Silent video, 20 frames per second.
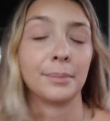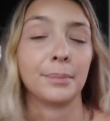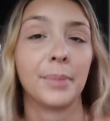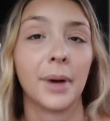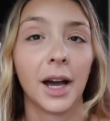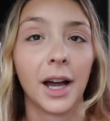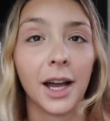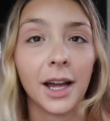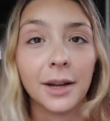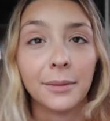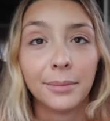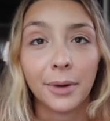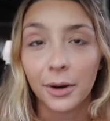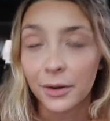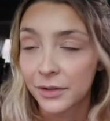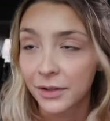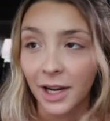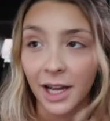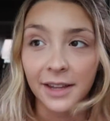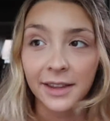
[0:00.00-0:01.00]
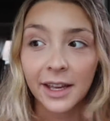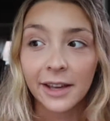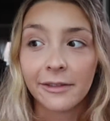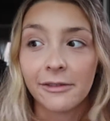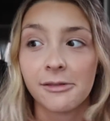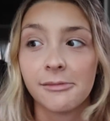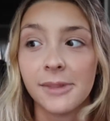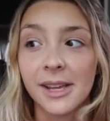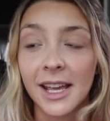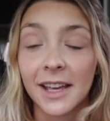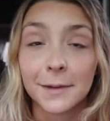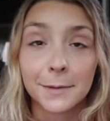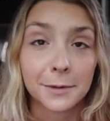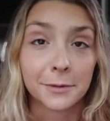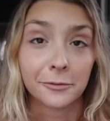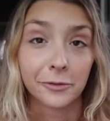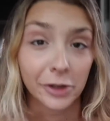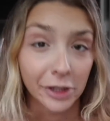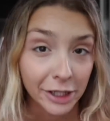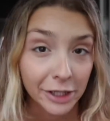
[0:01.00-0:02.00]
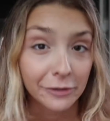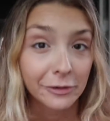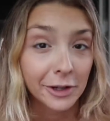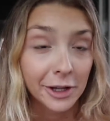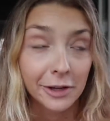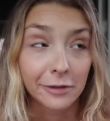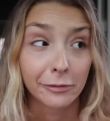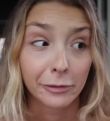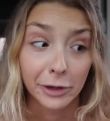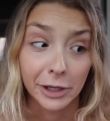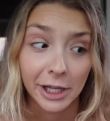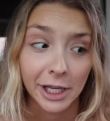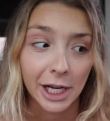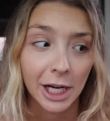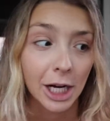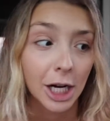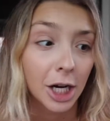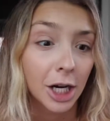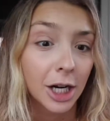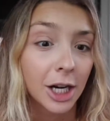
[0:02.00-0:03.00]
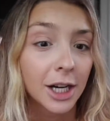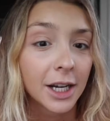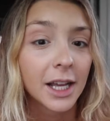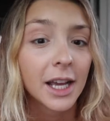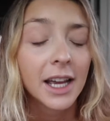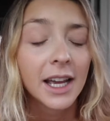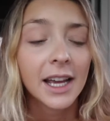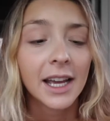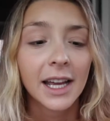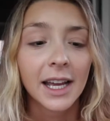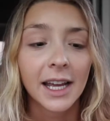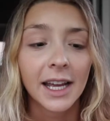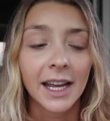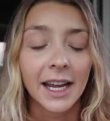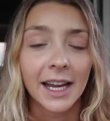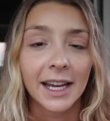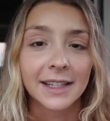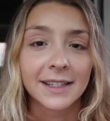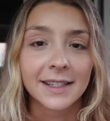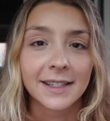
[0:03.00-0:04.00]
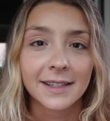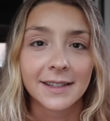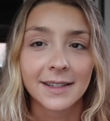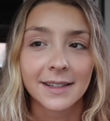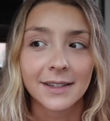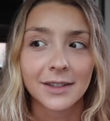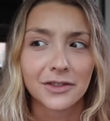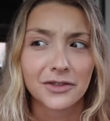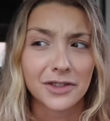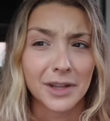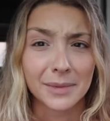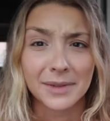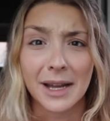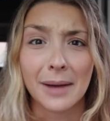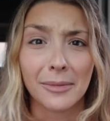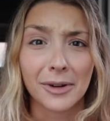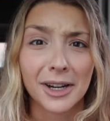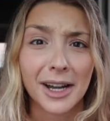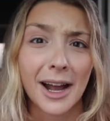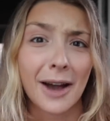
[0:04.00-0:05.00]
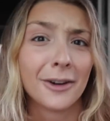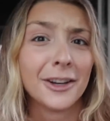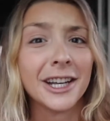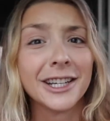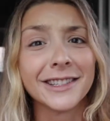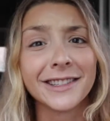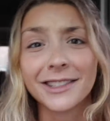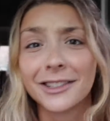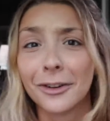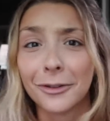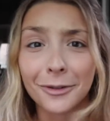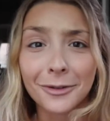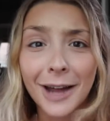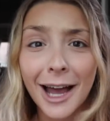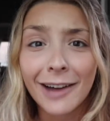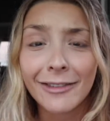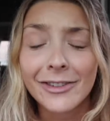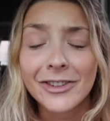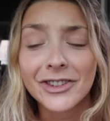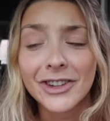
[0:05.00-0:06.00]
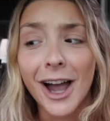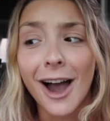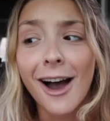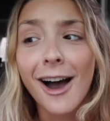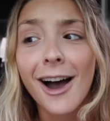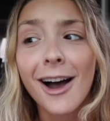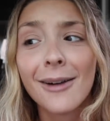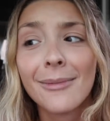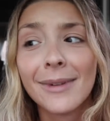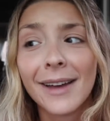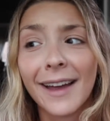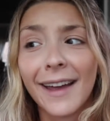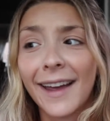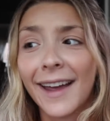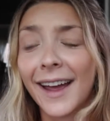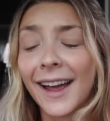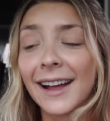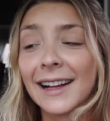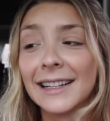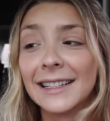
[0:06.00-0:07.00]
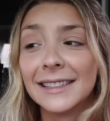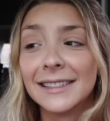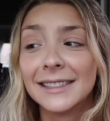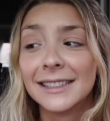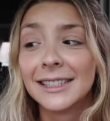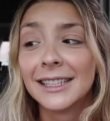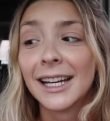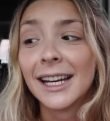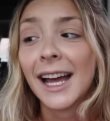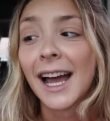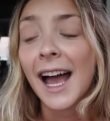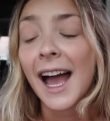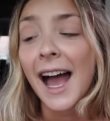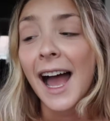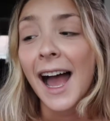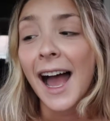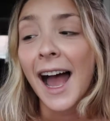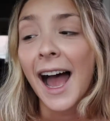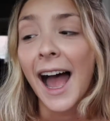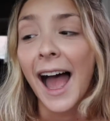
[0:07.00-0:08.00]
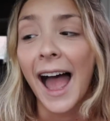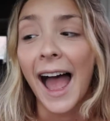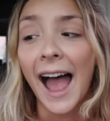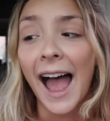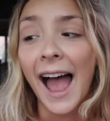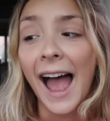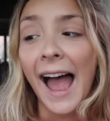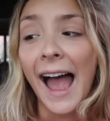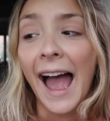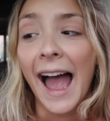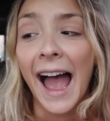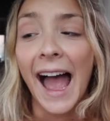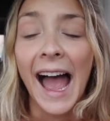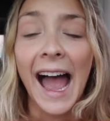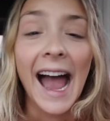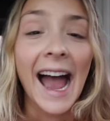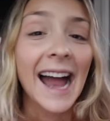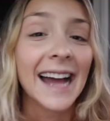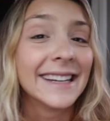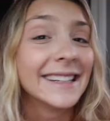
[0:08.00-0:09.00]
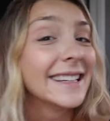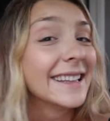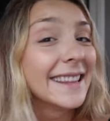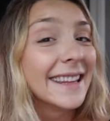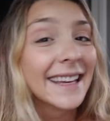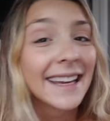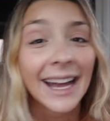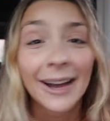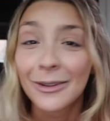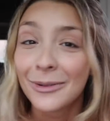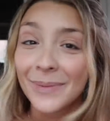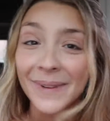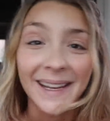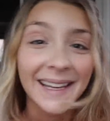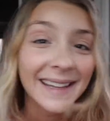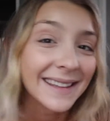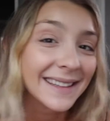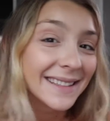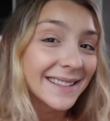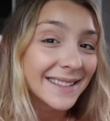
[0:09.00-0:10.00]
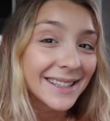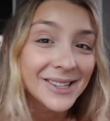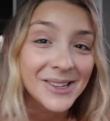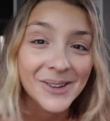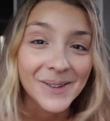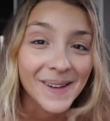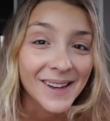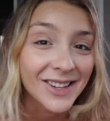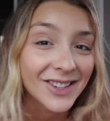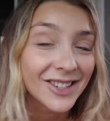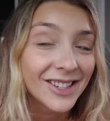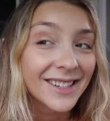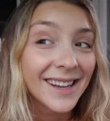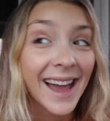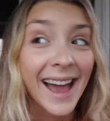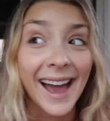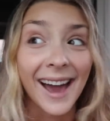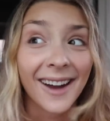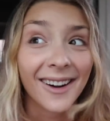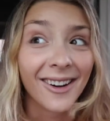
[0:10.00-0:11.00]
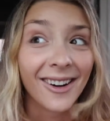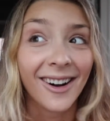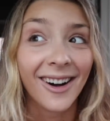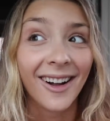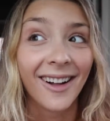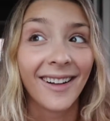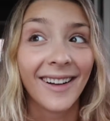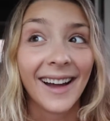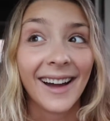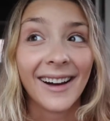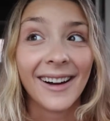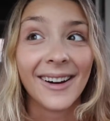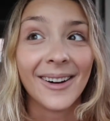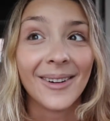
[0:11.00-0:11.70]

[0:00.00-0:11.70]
But post-grad life for me has been really hard. It's September now and I still don't have a job, and I didn't think I would be in this situation at all.